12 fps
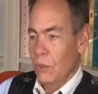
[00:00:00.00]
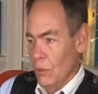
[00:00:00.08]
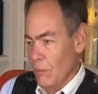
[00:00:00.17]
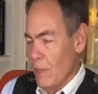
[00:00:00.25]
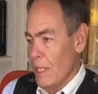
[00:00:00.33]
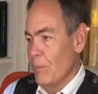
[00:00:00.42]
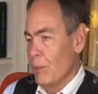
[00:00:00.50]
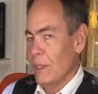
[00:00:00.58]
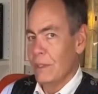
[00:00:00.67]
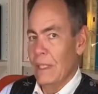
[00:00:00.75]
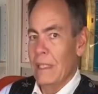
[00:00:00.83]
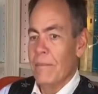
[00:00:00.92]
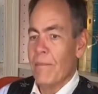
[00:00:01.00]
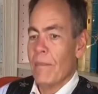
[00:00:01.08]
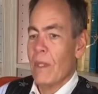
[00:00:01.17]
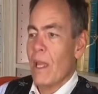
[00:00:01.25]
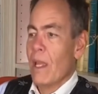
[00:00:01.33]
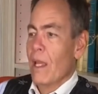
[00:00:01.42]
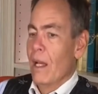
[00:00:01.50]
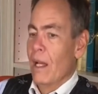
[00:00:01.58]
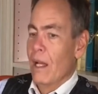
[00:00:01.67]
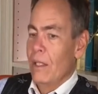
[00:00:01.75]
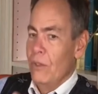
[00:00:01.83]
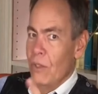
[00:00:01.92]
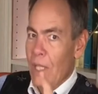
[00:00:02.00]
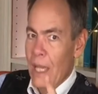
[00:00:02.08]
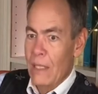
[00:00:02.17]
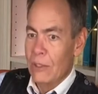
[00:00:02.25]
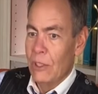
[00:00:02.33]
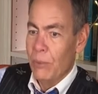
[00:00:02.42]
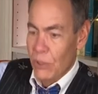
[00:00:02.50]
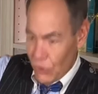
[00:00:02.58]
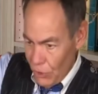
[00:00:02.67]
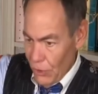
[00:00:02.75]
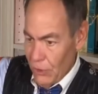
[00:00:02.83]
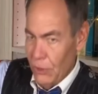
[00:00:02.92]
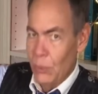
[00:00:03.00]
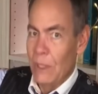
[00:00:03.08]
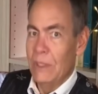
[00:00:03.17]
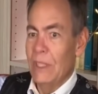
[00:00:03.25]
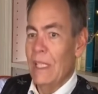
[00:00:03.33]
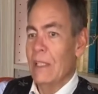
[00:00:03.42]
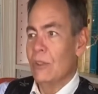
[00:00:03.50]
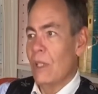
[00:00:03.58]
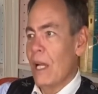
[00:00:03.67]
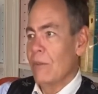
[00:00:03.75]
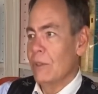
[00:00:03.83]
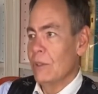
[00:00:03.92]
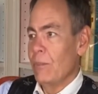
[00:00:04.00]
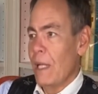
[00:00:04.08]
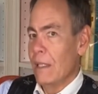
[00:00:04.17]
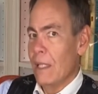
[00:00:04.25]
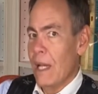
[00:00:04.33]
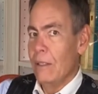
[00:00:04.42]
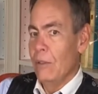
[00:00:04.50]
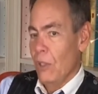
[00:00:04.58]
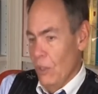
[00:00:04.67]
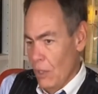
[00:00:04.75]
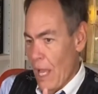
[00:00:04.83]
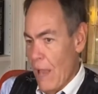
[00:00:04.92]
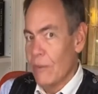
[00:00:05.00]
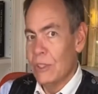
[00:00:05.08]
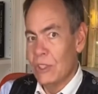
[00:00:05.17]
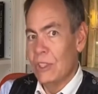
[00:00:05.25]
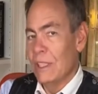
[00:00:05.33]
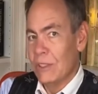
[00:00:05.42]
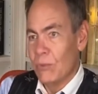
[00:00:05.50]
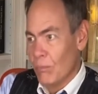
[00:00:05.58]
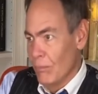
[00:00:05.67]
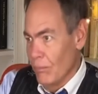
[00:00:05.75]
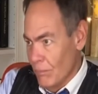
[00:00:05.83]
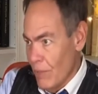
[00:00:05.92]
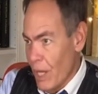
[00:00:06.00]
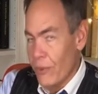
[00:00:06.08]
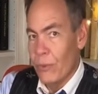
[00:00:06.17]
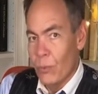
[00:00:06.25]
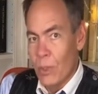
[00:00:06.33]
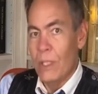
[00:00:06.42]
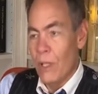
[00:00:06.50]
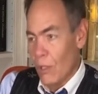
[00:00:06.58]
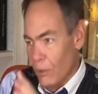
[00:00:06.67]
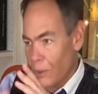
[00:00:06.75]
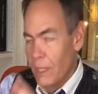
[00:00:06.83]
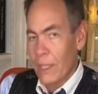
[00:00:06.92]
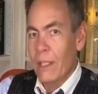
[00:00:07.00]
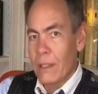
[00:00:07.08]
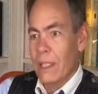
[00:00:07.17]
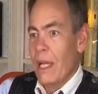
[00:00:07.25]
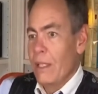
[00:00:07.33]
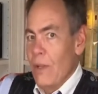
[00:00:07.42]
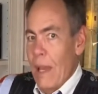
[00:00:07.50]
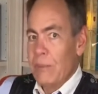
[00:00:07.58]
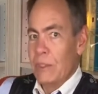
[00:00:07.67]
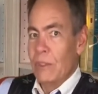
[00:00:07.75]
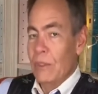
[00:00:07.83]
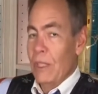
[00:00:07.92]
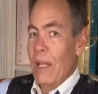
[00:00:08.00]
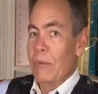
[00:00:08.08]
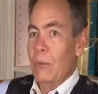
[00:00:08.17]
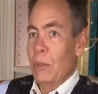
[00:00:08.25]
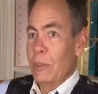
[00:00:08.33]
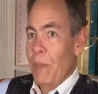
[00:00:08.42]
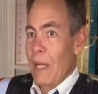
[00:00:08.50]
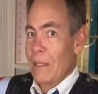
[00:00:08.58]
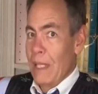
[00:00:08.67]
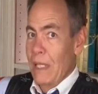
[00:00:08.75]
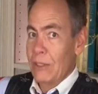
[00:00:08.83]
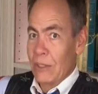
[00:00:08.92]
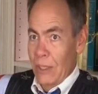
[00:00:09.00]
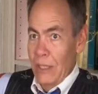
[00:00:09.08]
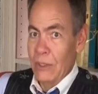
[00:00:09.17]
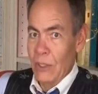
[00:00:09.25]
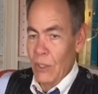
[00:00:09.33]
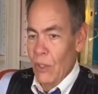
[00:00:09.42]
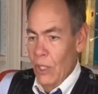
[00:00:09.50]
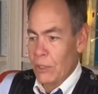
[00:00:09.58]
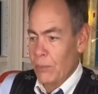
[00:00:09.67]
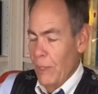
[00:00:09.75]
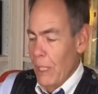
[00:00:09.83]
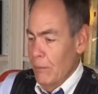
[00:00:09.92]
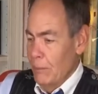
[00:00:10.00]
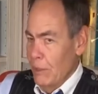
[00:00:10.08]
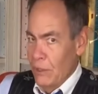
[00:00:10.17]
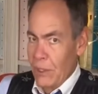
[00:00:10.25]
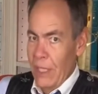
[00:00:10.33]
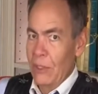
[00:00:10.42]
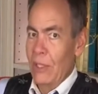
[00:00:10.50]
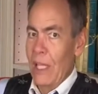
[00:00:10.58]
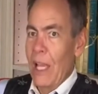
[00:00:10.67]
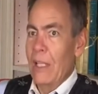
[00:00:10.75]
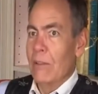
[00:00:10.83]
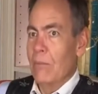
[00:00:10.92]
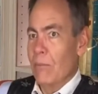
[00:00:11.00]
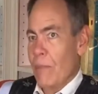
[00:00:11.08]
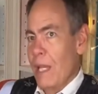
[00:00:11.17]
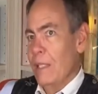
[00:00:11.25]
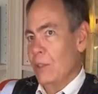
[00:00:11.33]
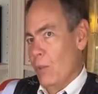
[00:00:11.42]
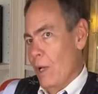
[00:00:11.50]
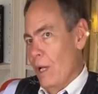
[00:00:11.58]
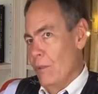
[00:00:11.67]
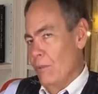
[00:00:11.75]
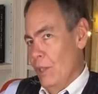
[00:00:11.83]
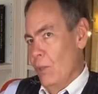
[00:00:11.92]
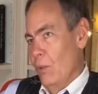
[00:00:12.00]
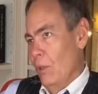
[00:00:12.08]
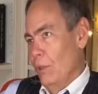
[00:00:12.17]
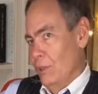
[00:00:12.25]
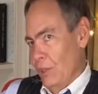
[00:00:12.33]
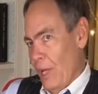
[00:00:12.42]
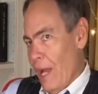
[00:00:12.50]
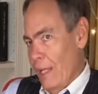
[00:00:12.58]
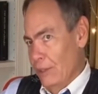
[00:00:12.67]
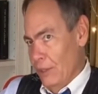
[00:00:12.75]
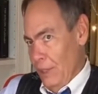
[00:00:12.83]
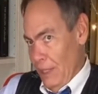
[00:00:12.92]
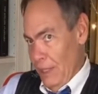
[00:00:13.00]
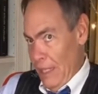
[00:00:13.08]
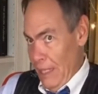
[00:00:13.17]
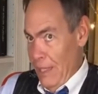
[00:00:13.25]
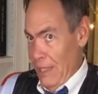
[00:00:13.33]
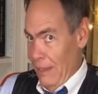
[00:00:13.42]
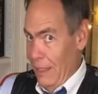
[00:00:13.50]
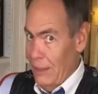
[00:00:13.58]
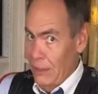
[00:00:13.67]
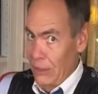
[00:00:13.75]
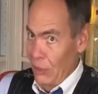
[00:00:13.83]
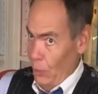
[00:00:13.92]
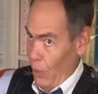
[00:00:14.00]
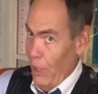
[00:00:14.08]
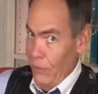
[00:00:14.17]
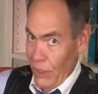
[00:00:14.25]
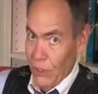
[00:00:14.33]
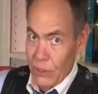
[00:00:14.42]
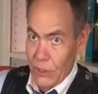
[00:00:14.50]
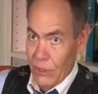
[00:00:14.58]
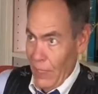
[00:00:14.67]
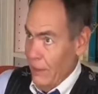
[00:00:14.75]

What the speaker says: due to money printing, you can't simply turn the switch and get drivers back on. You have a 6-month window that you absolutely have to respect. That's going to cause problems. Just like you can't make 12-year-old scotch in anything less than 12 years.